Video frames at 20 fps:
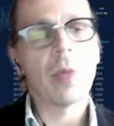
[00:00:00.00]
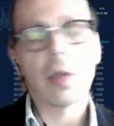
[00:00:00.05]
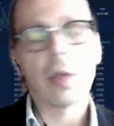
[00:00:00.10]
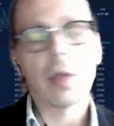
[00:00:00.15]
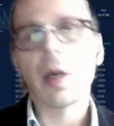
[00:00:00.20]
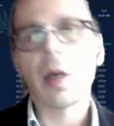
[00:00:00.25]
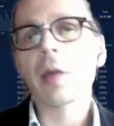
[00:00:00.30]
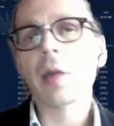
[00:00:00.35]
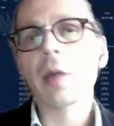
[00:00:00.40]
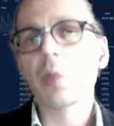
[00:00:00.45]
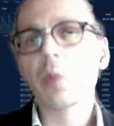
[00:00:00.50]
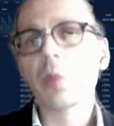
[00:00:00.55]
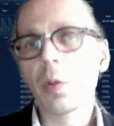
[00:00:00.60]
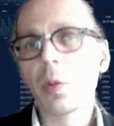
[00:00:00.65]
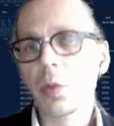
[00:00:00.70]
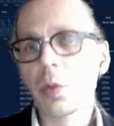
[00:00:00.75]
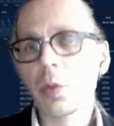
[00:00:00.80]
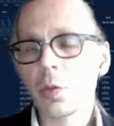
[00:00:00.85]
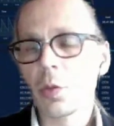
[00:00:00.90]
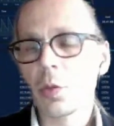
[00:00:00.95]
hardware
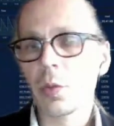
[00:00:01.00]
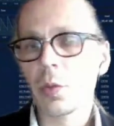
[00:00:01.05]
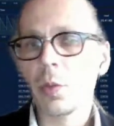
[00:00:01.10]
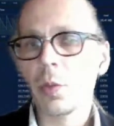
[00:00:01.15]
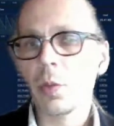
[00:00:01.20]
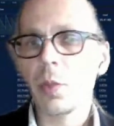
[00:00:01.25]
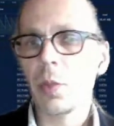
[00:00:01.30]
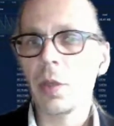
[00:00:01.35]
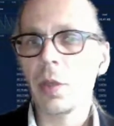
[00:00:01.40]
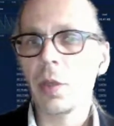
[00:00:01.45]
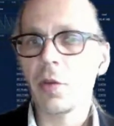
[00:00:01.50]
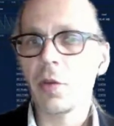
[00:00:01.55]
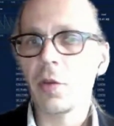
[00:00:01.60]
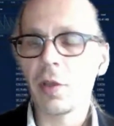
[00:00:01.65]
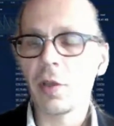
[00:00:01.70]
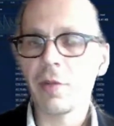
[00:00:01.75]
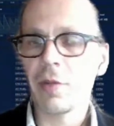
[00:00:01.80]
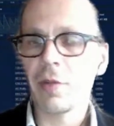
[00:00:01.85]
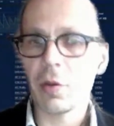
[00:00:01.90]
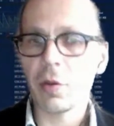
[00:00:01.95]
which will be
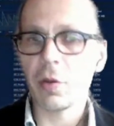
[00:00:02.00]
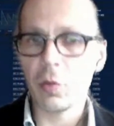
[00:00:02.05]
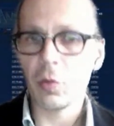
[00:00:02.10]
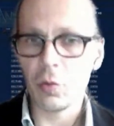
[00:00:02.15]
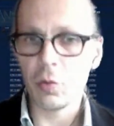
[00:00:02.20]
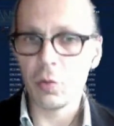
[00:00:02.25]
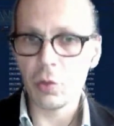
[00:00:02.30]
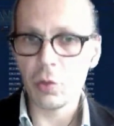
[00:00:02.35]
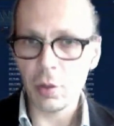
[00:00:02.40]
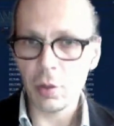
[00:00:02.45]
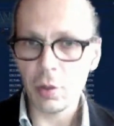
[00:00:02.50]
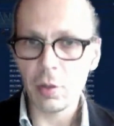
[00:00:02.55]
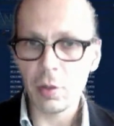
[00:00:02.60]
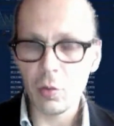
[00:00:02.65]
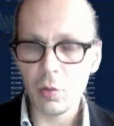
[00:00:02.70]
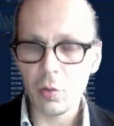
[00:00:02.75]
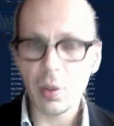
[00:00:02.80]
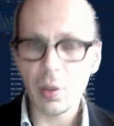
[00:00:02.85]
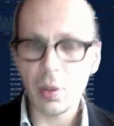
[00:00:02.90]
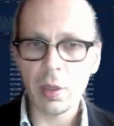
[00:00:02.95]
incentivized to join
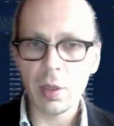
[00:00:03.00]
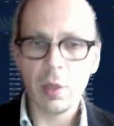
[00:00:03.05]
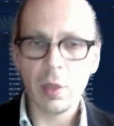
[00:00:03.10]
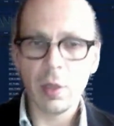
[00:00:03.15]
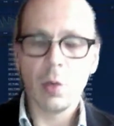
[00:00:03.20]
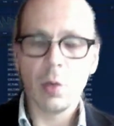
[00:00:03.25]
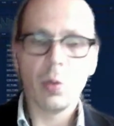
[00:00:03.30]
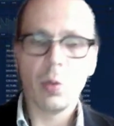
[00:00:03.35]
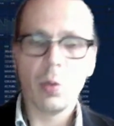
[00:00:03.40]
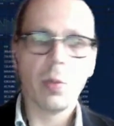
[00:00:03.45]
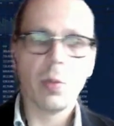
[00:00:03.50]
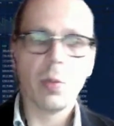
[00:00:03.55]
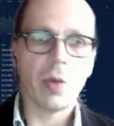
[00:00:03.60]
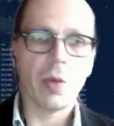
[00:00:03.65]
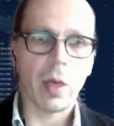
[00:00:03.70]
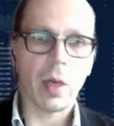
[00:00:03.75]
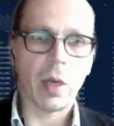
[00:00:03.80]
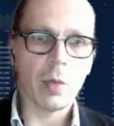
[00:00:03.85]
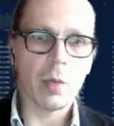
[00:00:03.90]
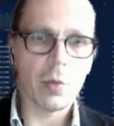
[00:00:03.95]
NuNet will be the
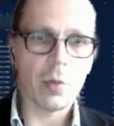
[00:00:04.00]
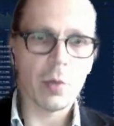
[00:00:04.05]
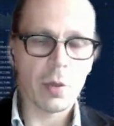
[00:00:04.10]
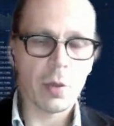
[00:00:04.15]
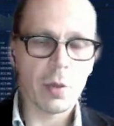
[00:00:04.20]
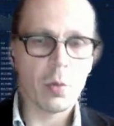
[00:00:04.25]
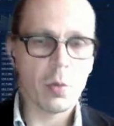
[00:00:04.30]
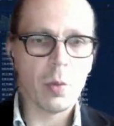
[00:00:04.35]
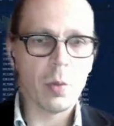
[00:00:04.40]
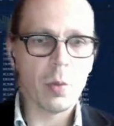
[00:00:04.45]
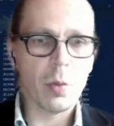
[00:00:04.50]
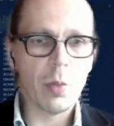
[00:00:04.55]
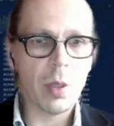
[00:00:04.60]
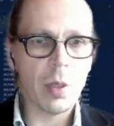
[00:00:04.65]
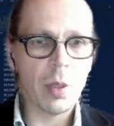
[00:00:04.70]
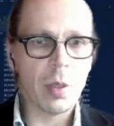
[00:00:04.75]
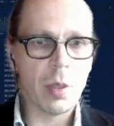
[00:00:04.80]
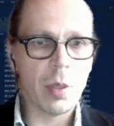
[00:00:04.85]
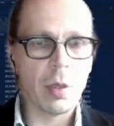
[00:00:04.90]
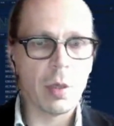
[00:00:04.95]
hardware that will
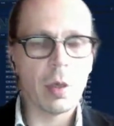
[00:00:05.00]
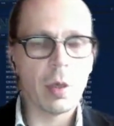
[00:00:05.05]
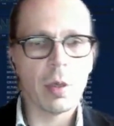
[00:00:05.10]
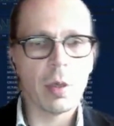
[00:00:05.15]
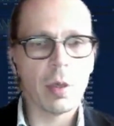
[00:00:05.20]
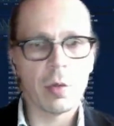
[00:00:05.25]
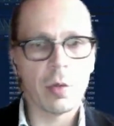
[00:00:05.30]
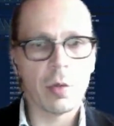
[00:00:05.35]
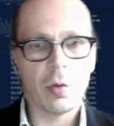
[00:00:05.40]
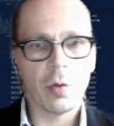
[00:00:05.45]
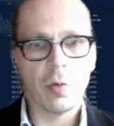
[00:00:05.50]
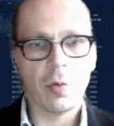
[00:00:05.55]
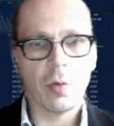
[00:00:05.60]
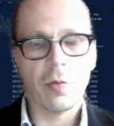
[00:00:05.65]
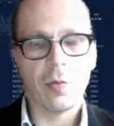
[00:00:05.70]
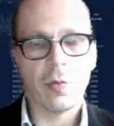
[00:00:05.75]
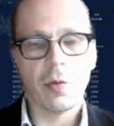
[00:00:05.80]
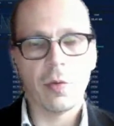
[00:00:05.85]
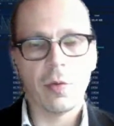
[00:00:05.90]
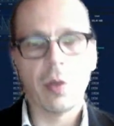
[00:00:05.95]
be sort of
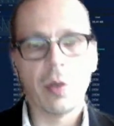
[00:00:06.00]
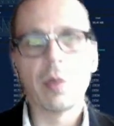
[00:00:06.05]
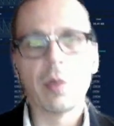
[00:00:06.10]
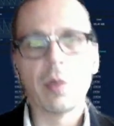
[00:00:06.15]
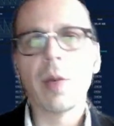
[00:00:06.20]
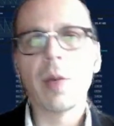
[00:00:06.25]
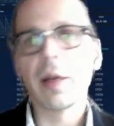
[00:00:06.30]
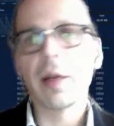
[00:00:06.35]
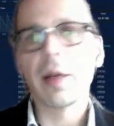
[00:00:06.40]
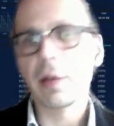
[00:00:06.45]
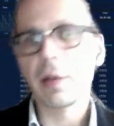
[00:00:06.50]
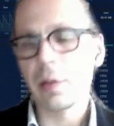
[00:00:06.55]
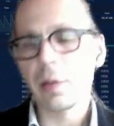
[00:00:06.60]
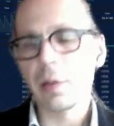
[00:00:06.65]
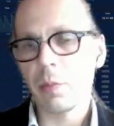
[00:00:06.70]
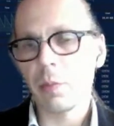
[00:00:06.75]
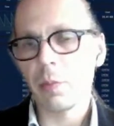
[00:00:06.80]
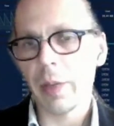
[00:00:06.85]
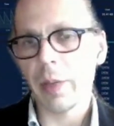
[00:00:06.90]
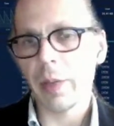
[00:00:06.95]
demanded
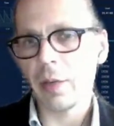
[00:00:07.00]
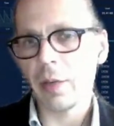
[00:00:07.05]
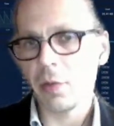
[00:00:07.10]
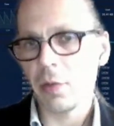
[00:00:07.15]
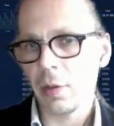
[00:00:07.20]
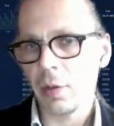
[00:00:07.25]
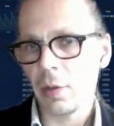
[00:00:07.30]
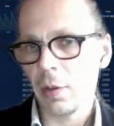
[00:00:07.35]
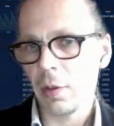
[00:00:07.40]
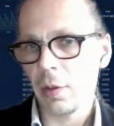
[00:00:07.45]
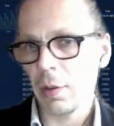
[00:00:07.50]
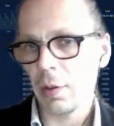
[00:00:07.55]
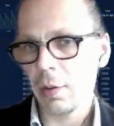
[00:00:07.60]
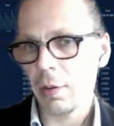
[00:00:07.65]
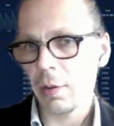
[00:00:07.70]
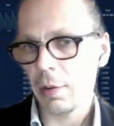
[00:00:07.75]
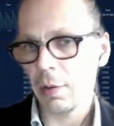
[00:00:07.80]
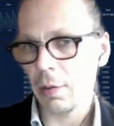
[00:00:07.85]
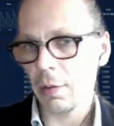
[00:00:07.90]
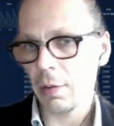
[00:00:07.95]
by
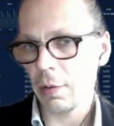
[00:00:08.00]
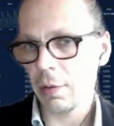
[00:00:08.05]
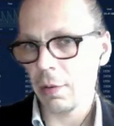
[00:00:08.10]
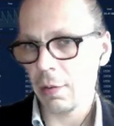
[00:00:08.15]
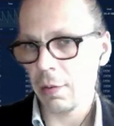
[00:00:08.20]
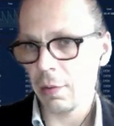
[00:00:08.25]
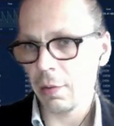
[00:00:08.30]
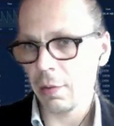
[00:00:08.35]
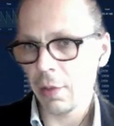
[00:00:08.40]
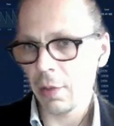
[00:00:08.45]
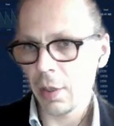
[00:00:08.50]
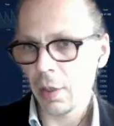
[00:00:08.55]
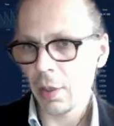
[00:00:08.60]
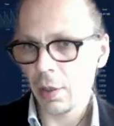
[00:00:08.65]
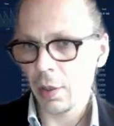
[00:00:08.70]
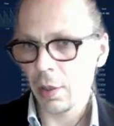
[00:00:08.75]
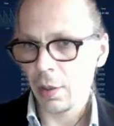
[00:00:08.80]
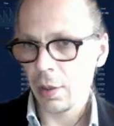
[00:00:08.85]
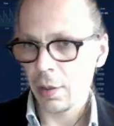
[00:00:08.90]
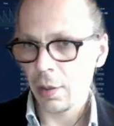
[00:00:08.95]
the
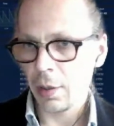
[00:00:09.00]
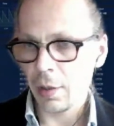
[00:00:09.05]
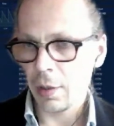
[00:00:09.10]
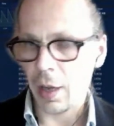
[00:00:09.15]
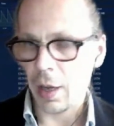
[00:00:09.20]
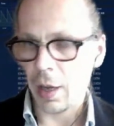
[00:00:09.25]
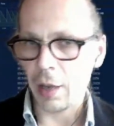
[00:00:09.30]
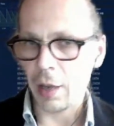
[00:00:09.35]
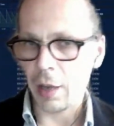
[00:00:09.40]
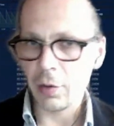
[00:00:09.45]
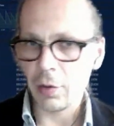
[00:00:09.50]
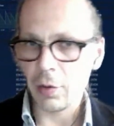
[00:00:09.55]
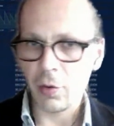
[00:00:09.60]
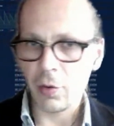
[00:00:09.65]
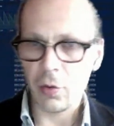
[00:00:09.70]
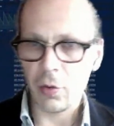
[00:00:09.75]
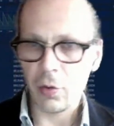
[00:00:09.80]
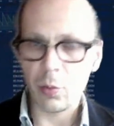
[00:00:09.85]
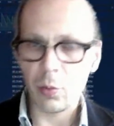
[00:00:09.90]
algorithm